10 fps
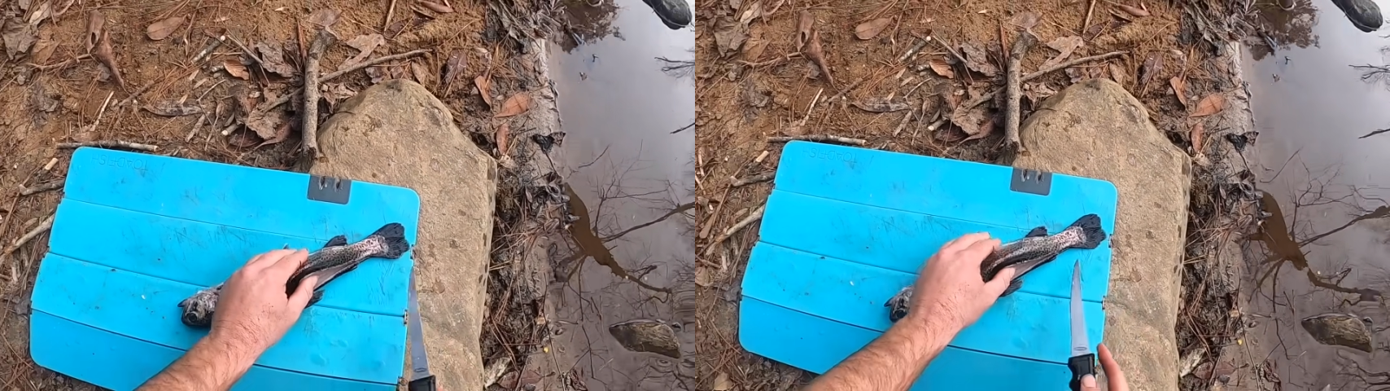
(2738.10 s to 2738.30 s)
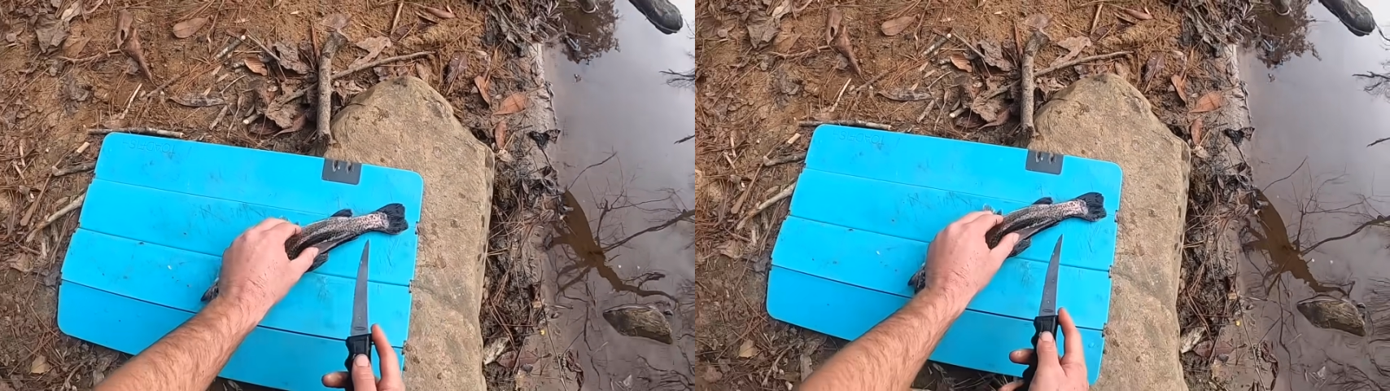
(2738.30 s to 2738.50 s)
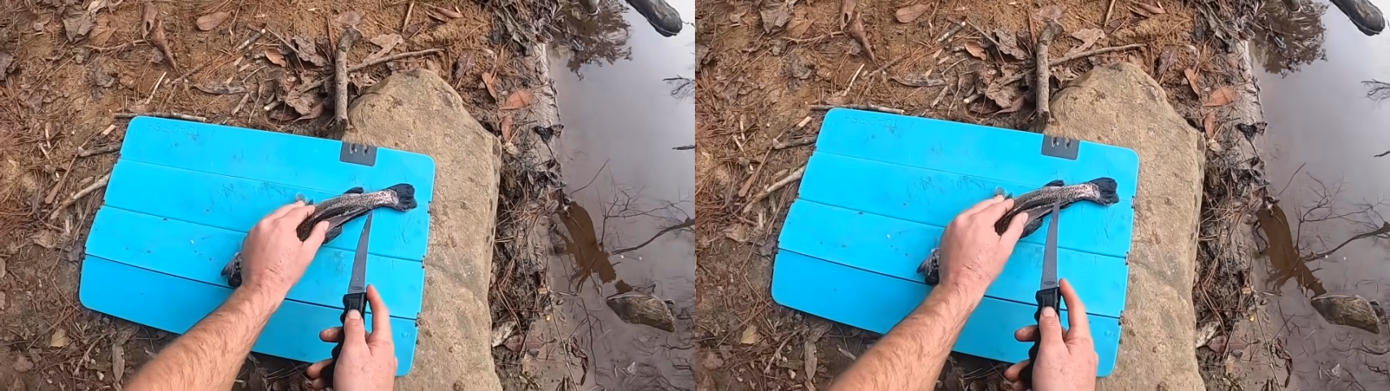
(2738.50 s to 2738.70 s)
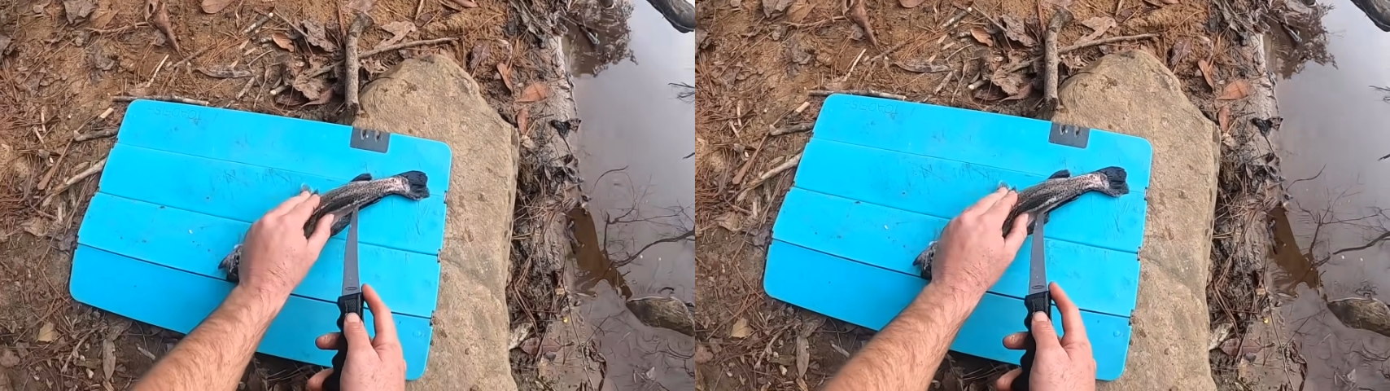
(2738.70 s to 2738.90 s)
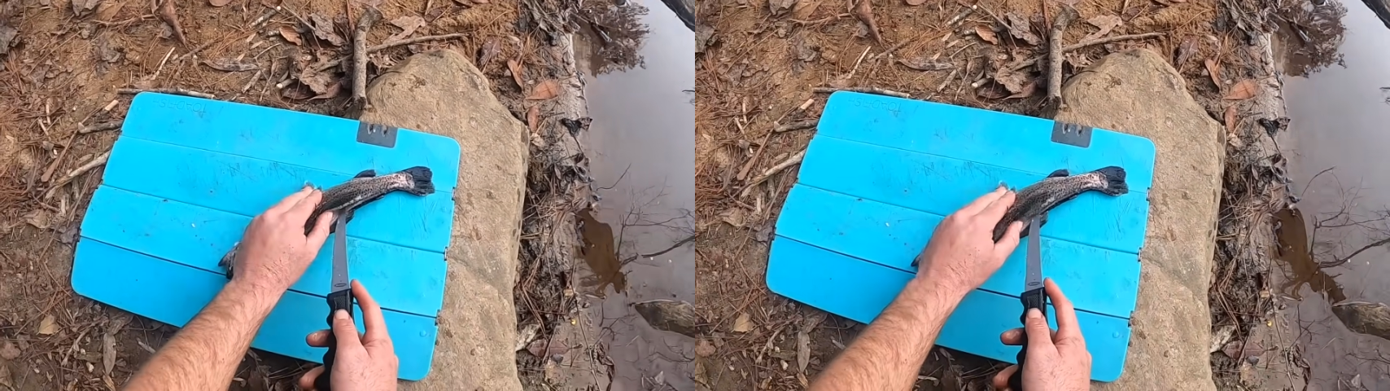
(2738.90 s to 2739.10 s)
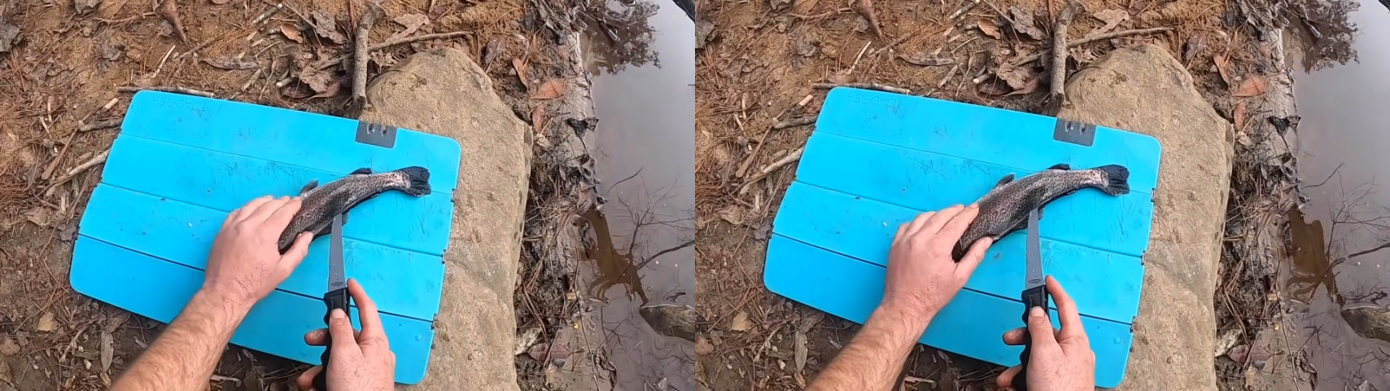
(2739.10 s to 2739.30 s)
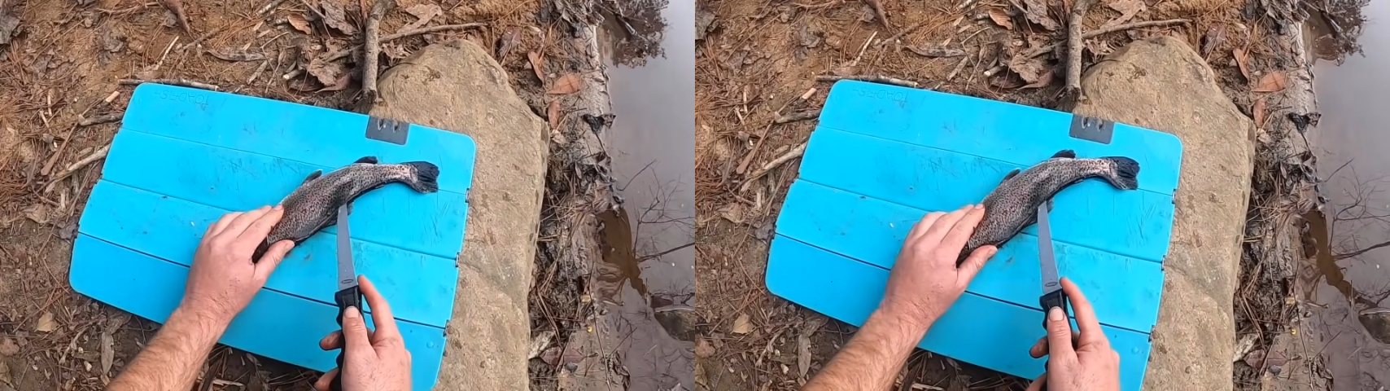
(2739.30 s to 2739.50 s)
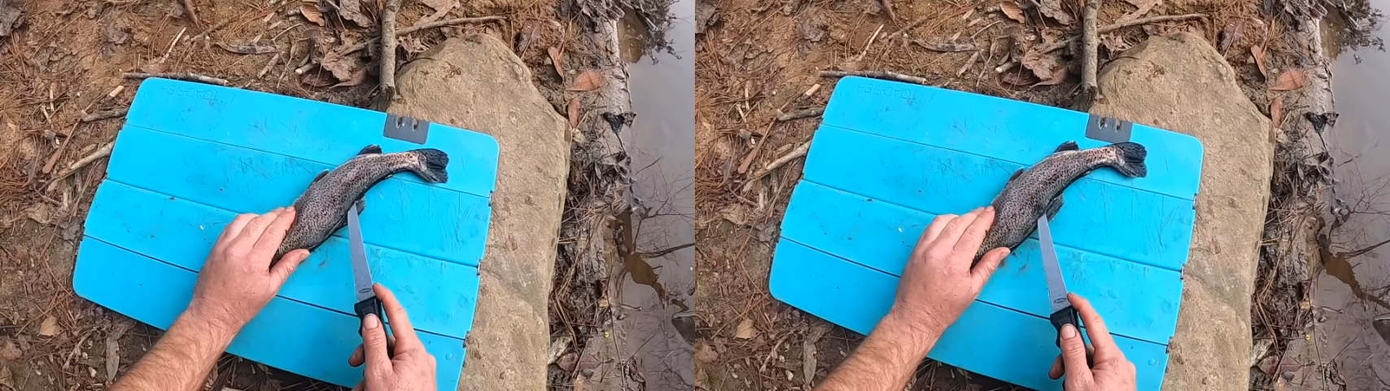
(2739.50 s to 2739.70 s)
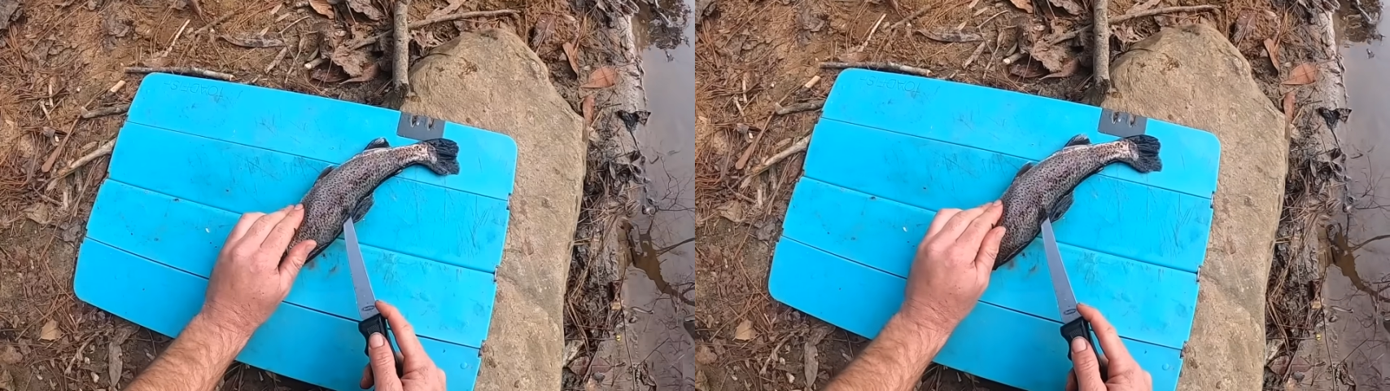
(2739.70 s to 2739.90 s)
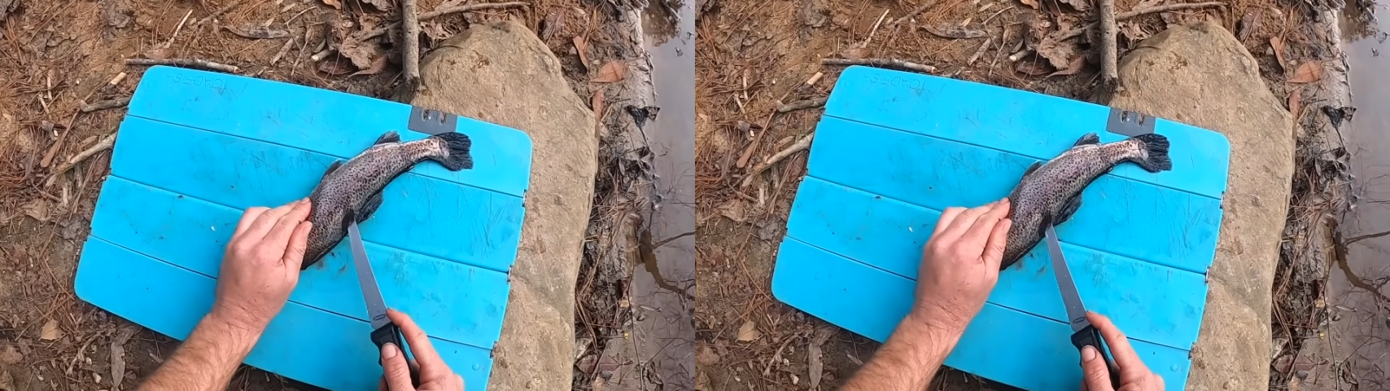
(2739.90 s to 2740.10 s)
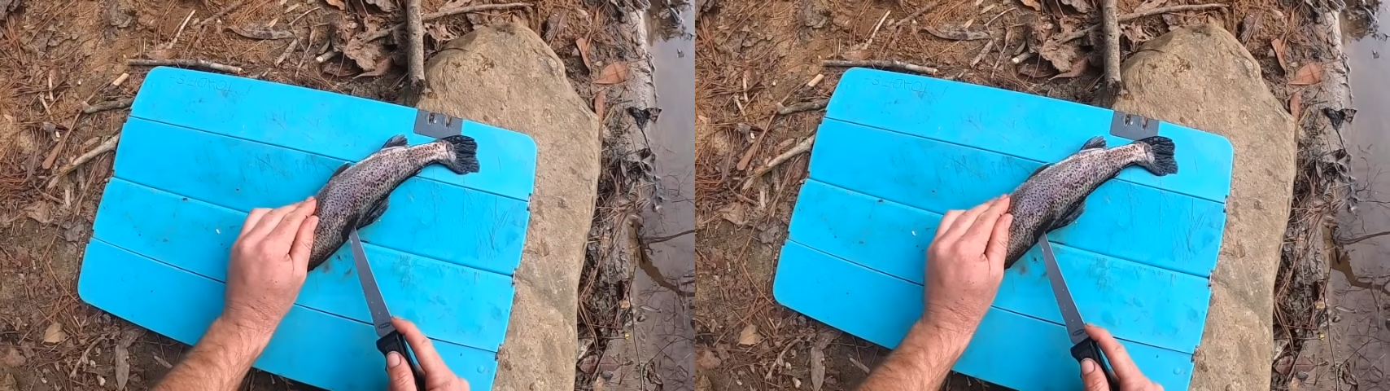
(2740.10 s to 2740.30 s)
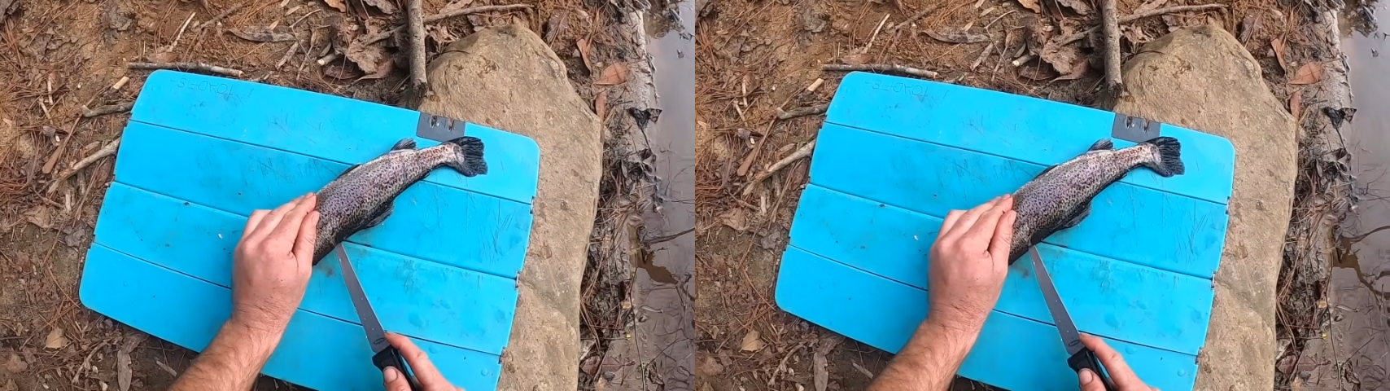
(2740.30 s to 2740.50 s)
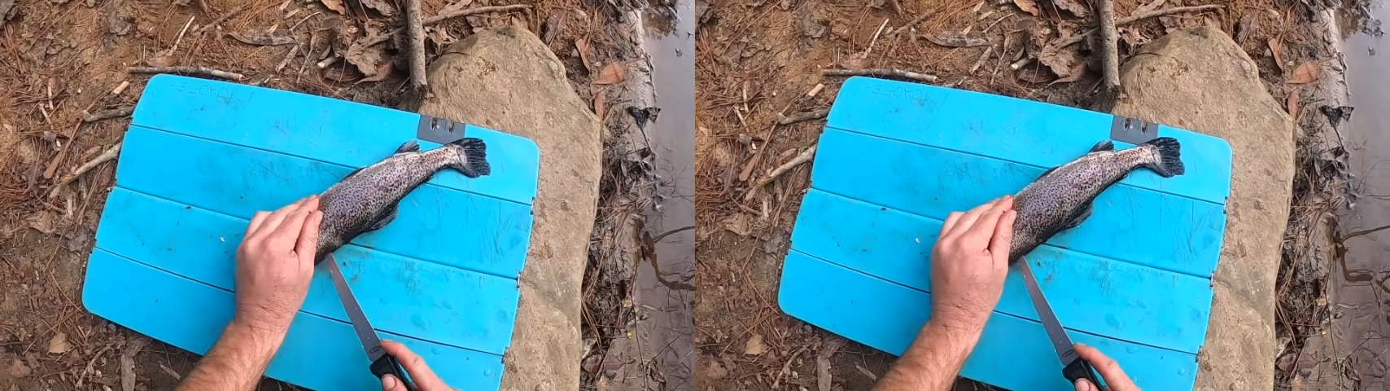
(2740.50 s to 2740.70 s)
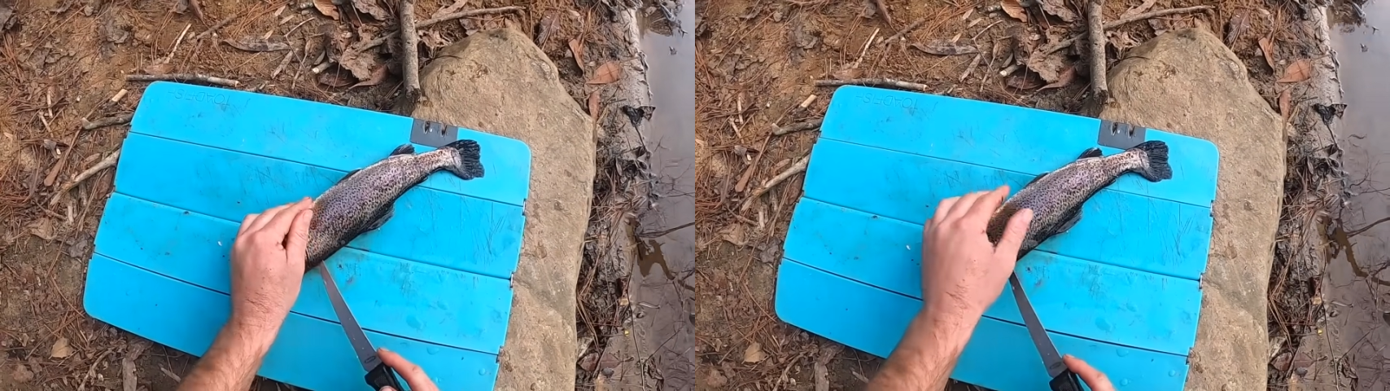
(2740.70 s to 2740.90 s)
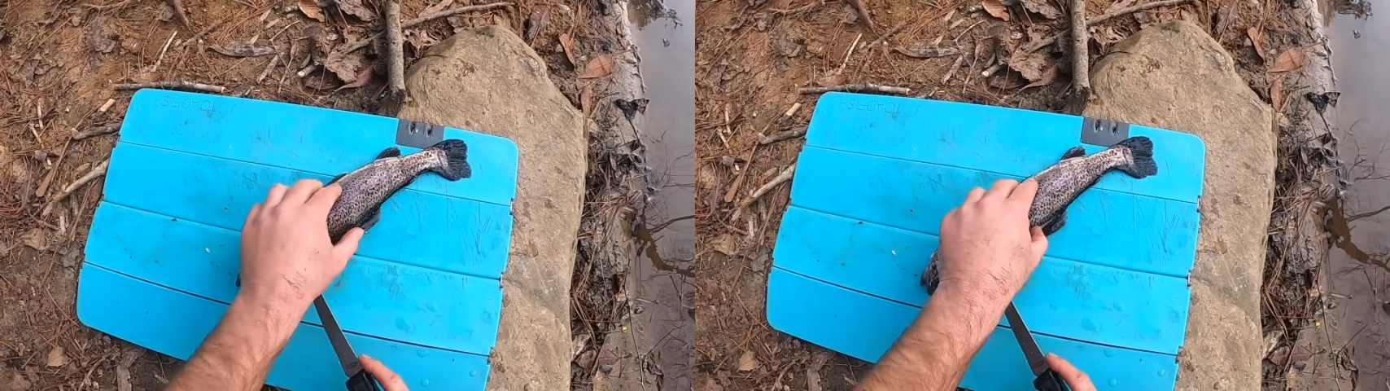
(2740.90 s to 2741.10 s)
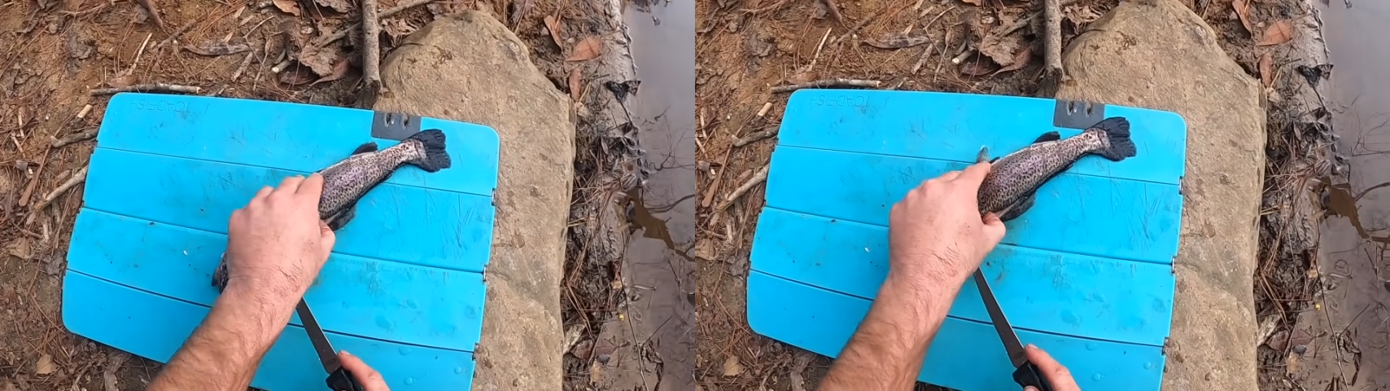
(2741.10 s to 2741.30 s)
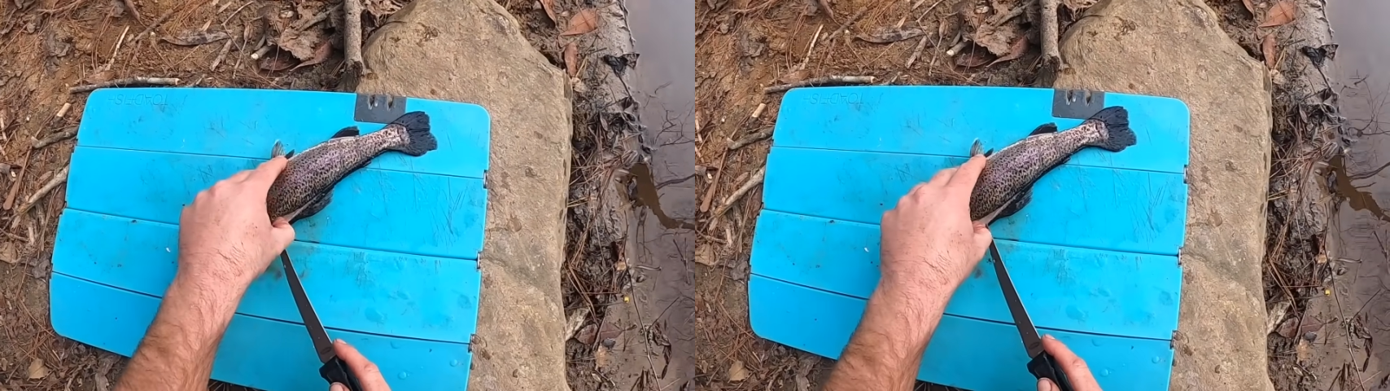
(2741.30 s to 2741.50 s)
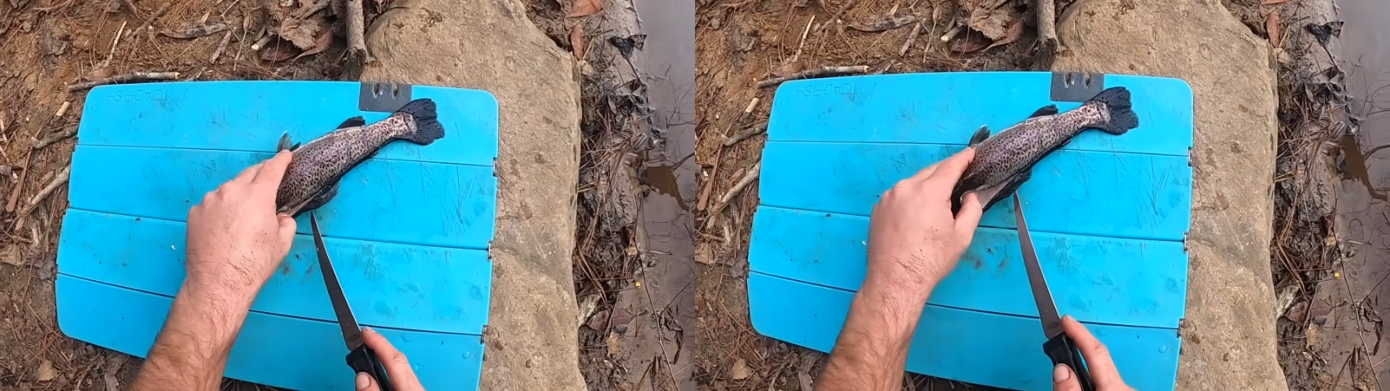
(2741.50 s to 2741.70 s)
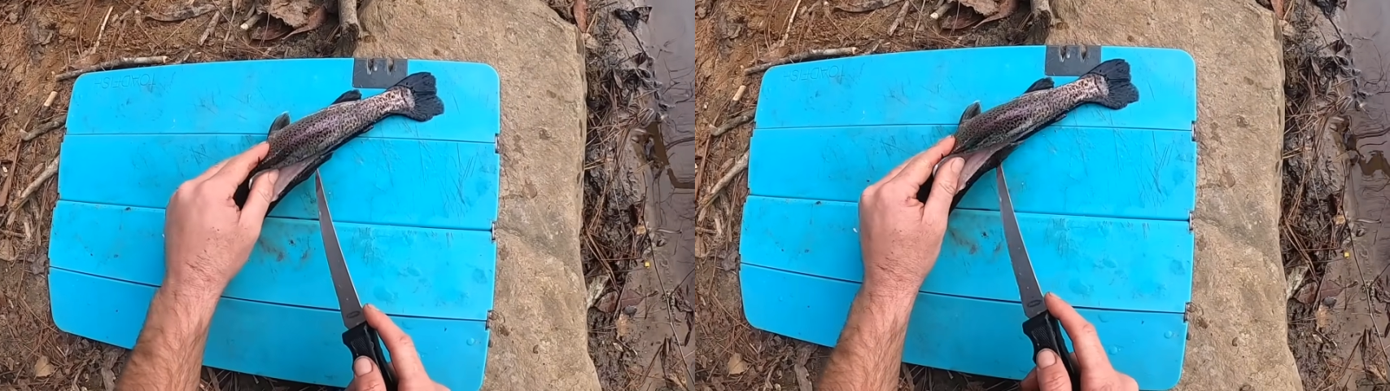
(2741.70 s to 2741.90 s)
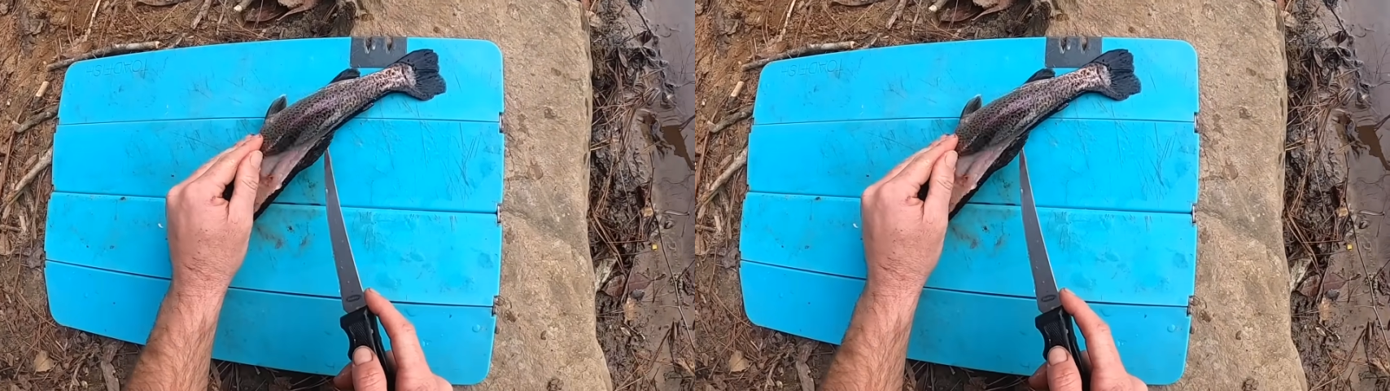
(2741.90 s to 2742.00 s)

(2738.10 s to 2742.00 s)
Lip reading: Nobody's mouth can be seen.